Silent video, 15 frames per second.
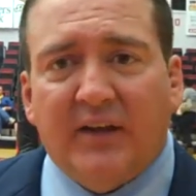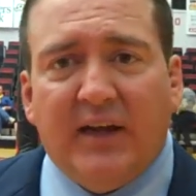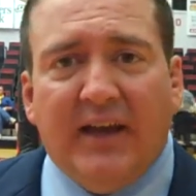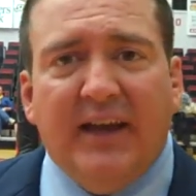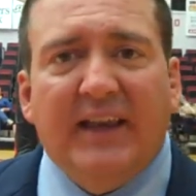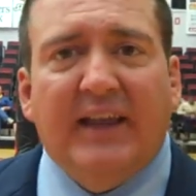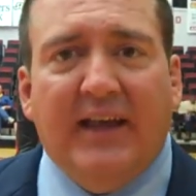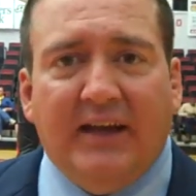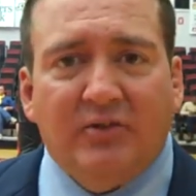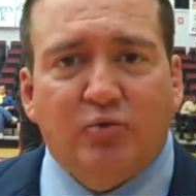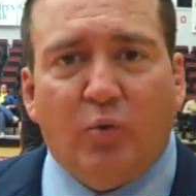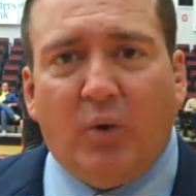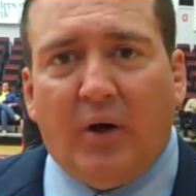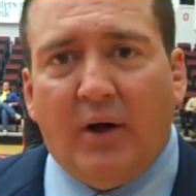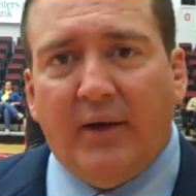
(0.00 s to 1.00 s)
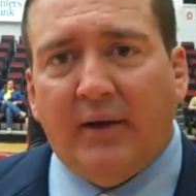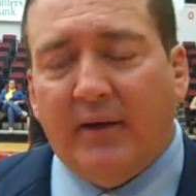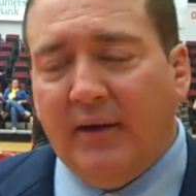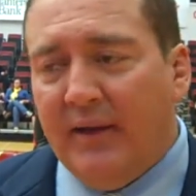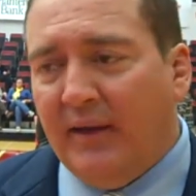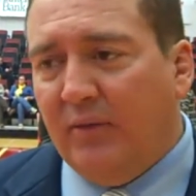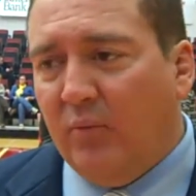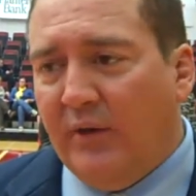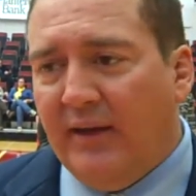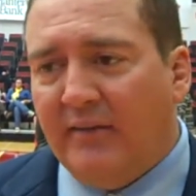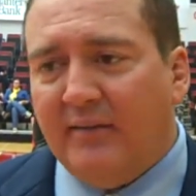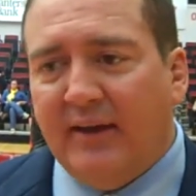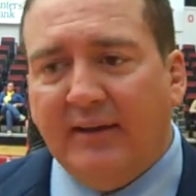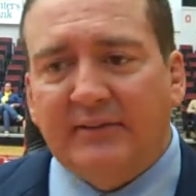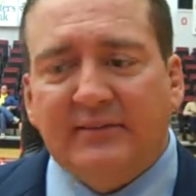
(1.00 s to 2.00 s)
Tonight he has 1. And when
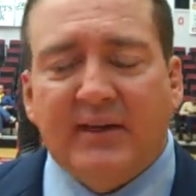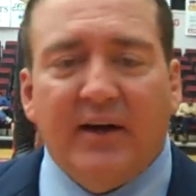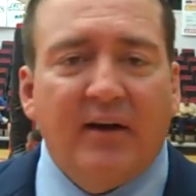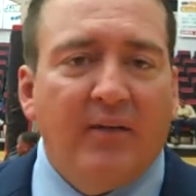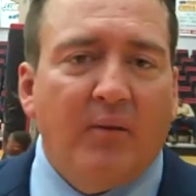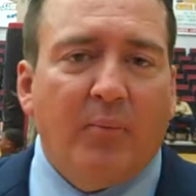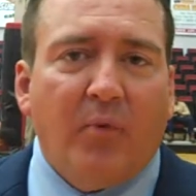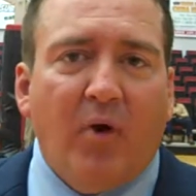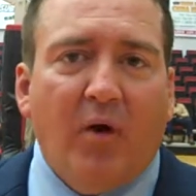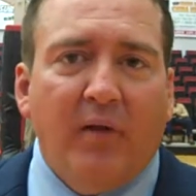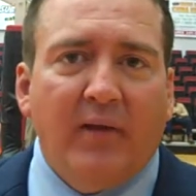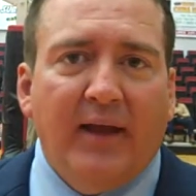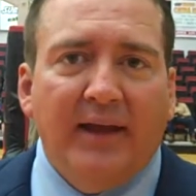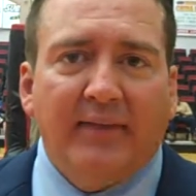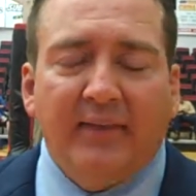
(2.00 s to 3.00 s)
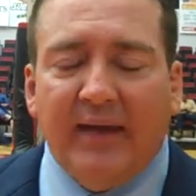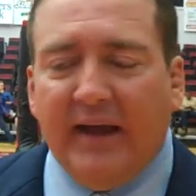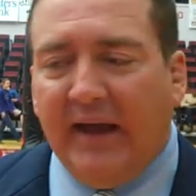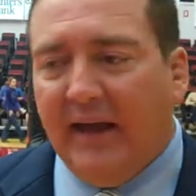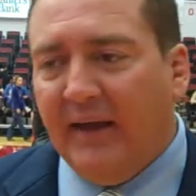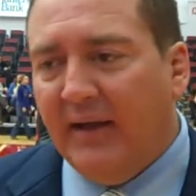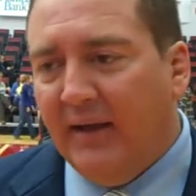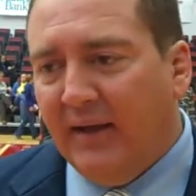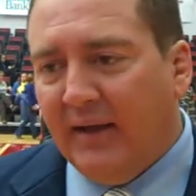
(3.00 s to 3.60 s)
he takes care of the ball like that,